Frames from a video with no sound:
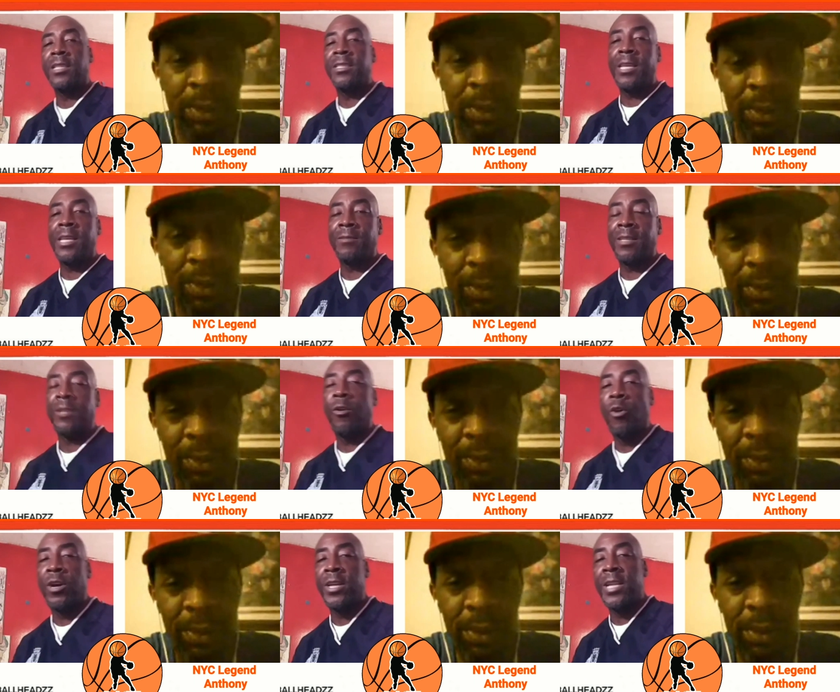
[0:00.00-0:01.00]
Speaker 1: teams and
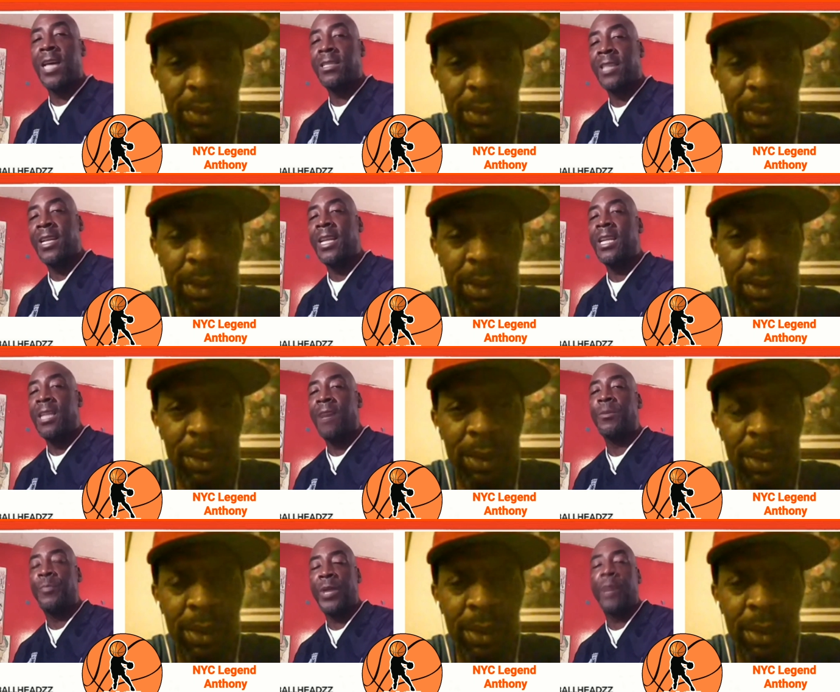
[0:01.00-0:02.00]
organized, and they love
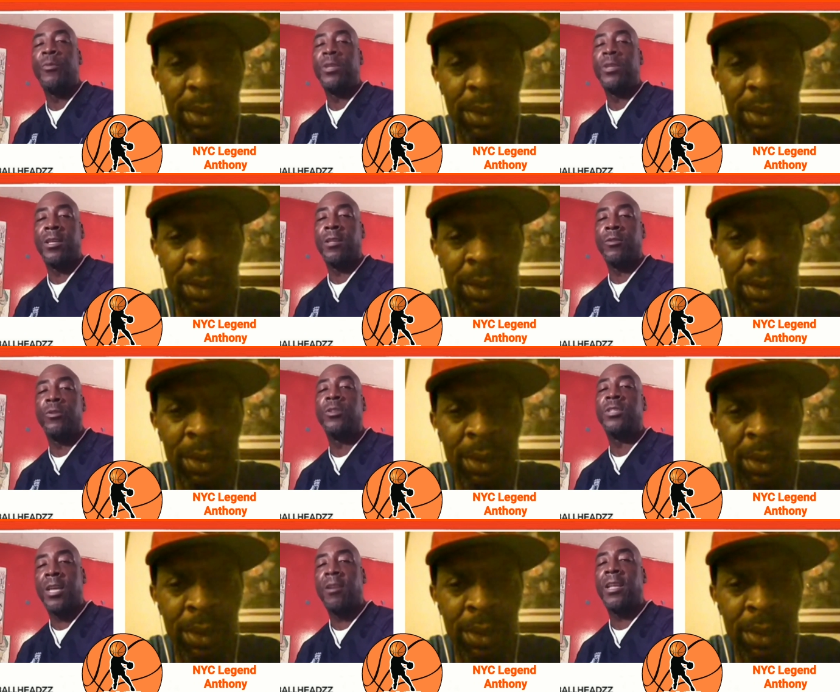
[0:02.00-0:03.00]
to play with each other. You could
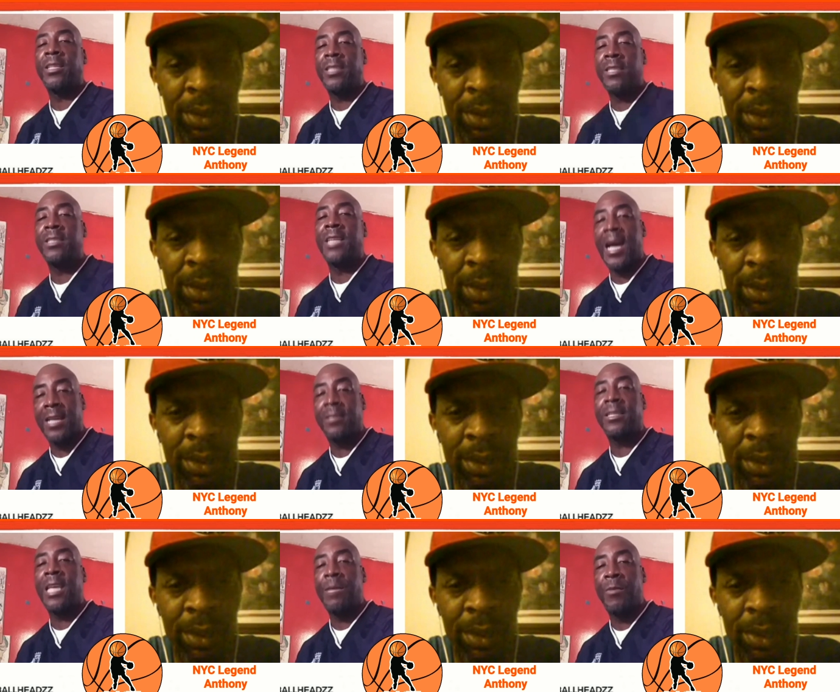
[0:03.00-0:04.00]
tell that these guys
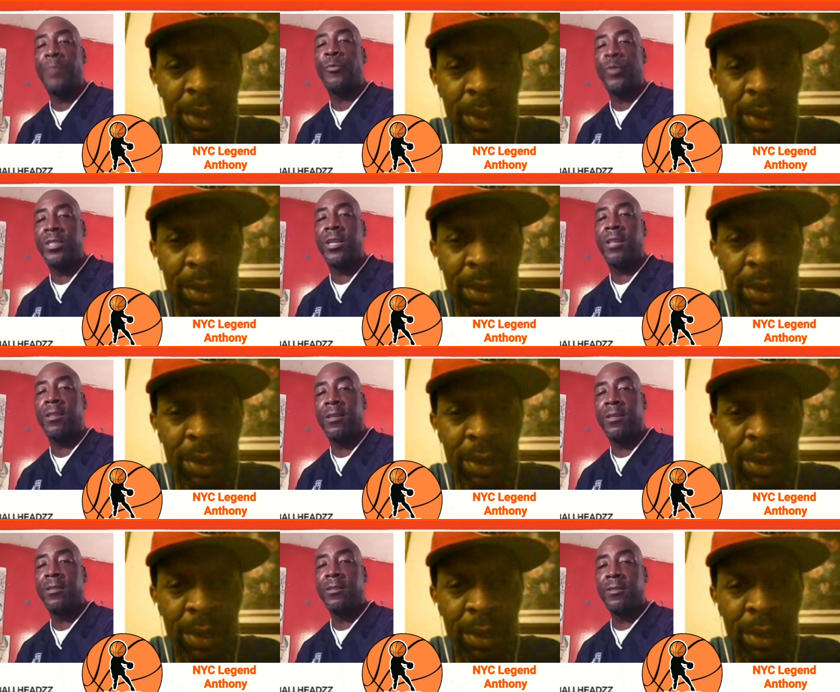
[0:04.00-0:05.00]
came up with each other.
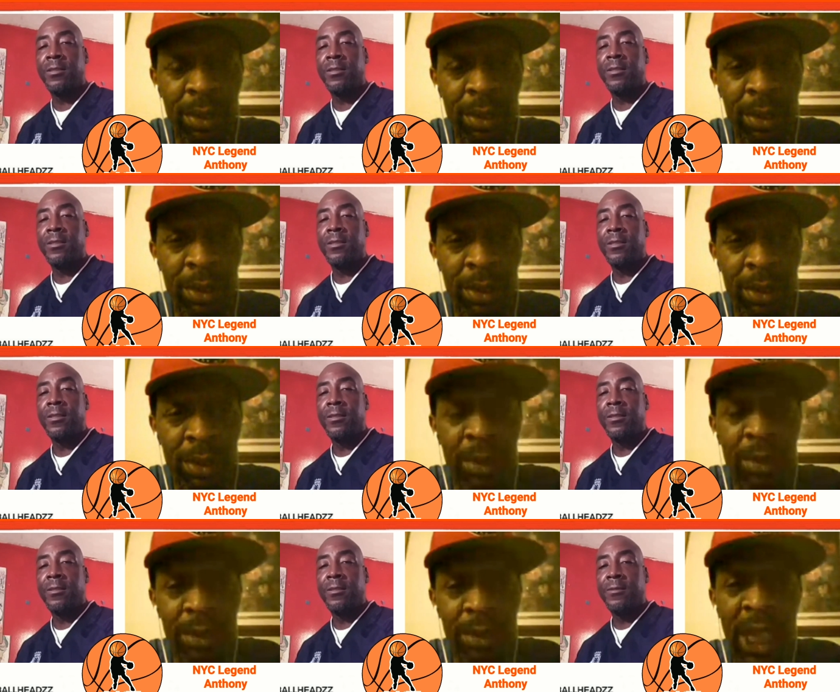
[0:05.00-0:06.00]

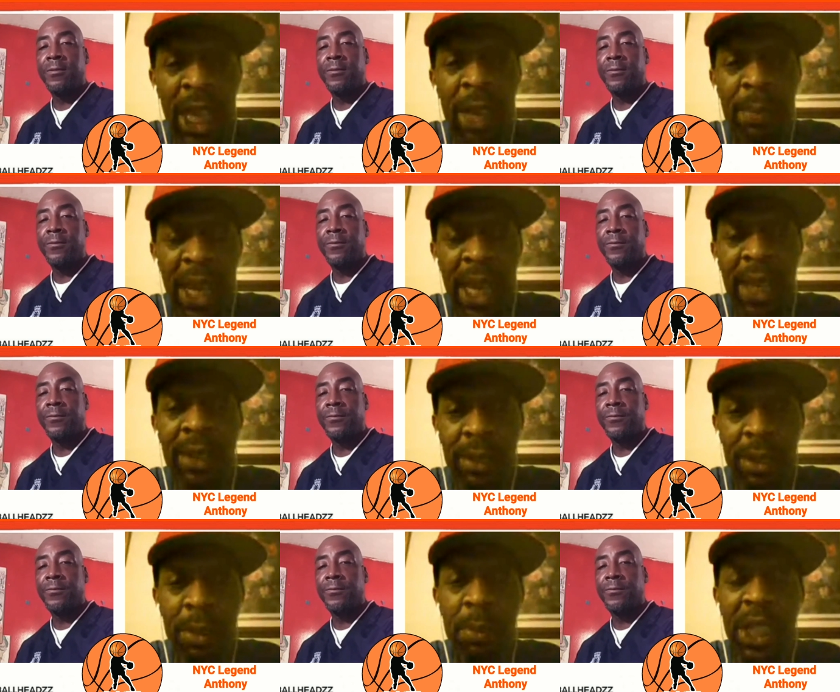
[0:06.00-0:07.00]
Speaker 2: Yeah,
Speaker 1: man,
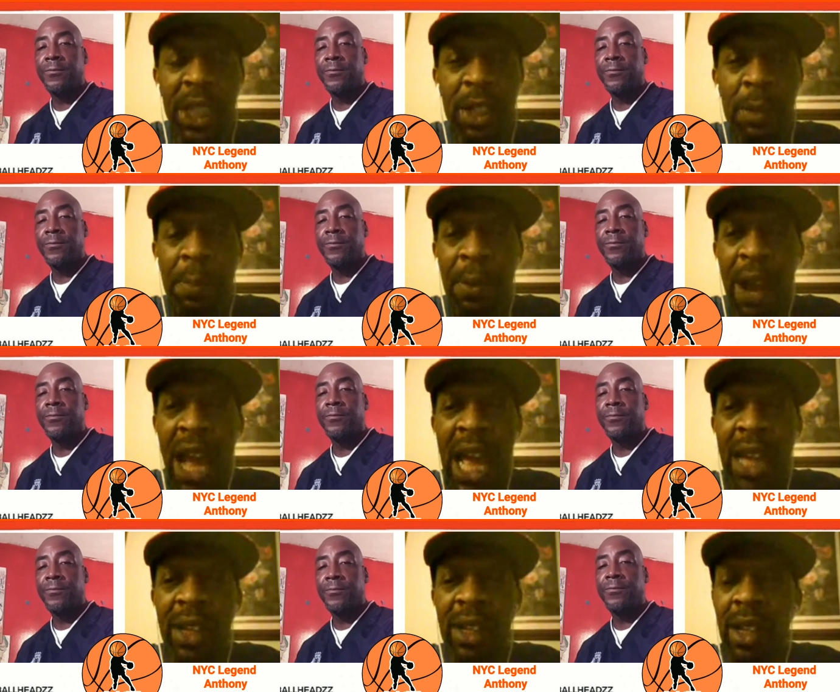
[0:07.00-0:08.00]
Speaker 2: Dominican
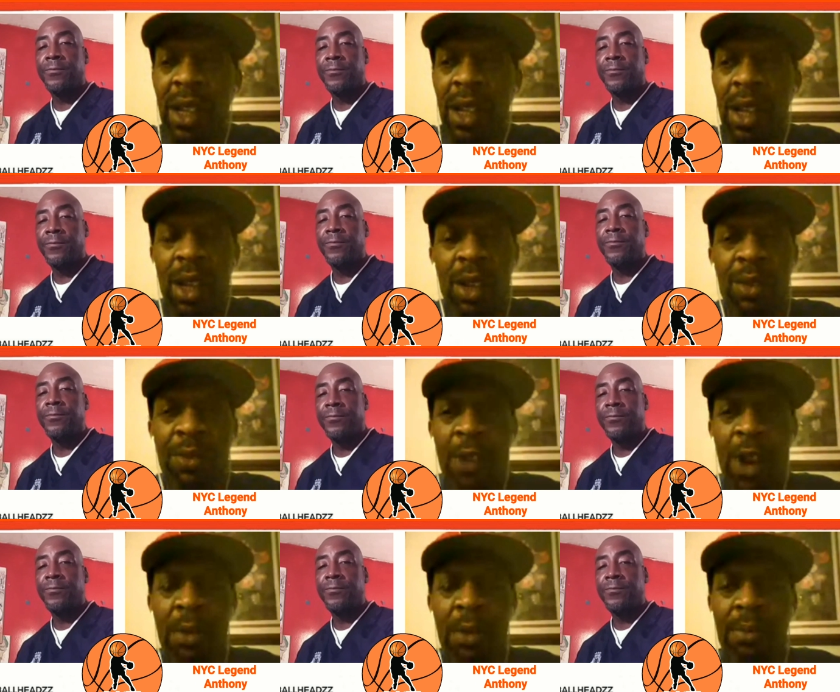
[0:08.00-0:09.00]
Pride,
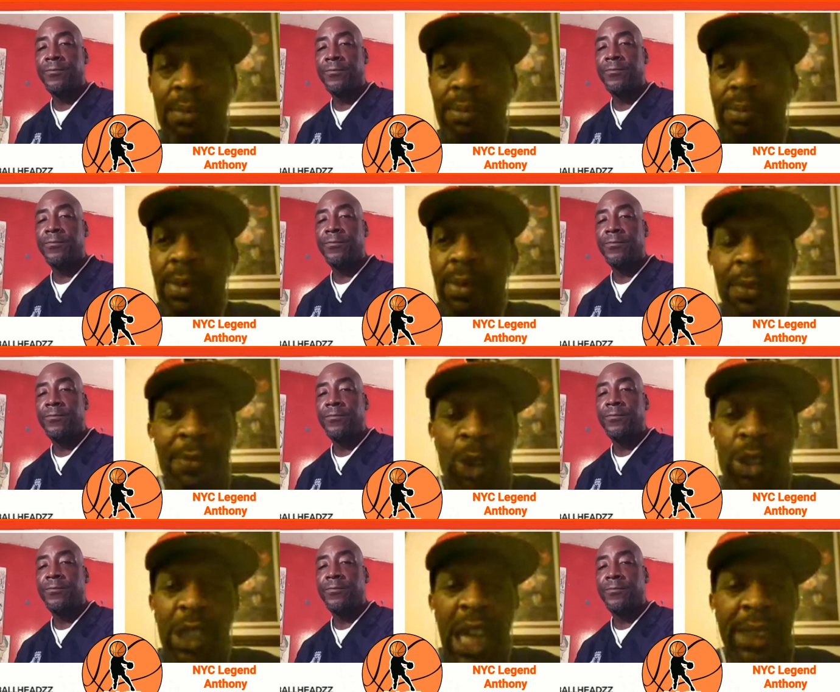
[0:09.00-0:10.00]
from
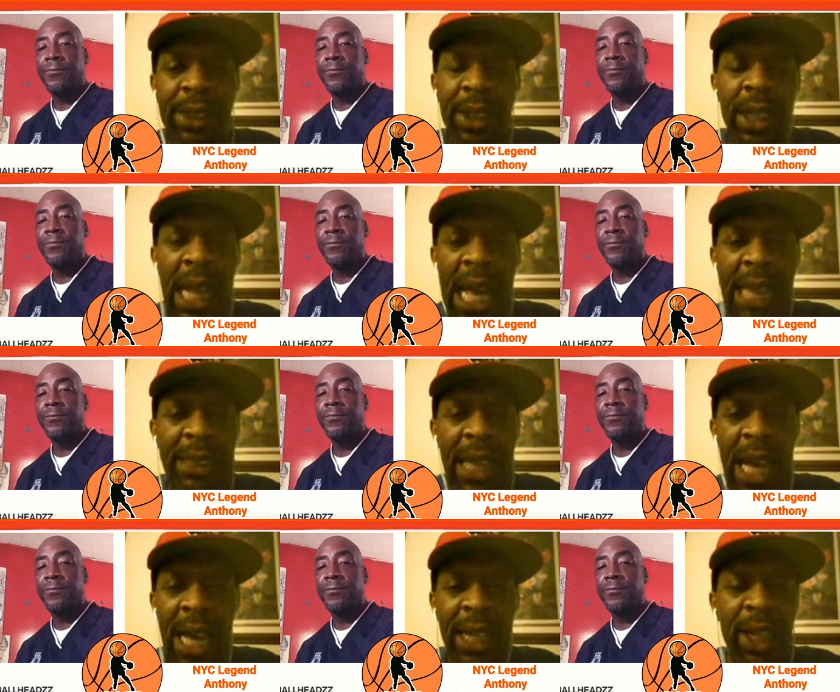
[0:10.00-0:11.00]
first guy to the last
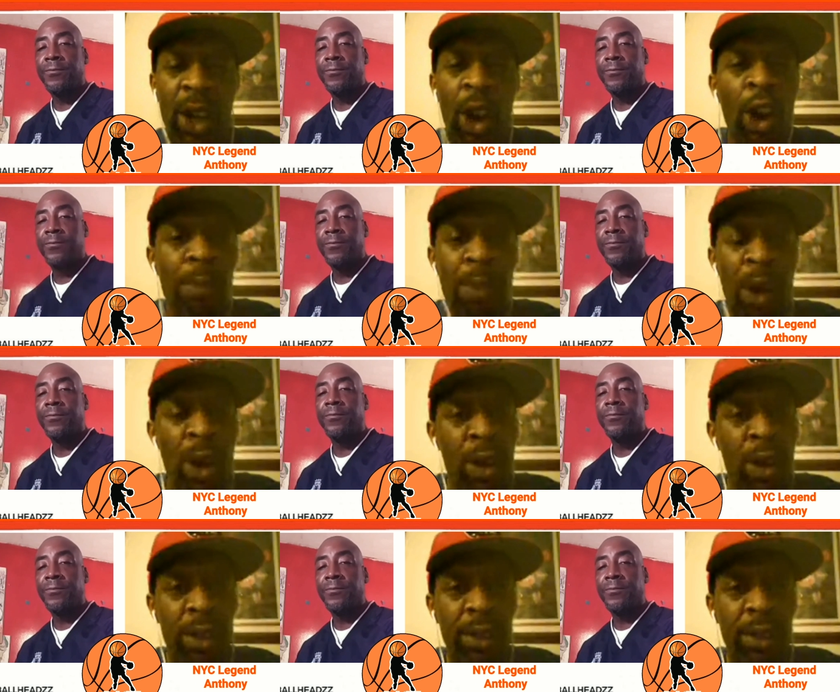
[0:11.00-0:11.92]
guy, they could all ball.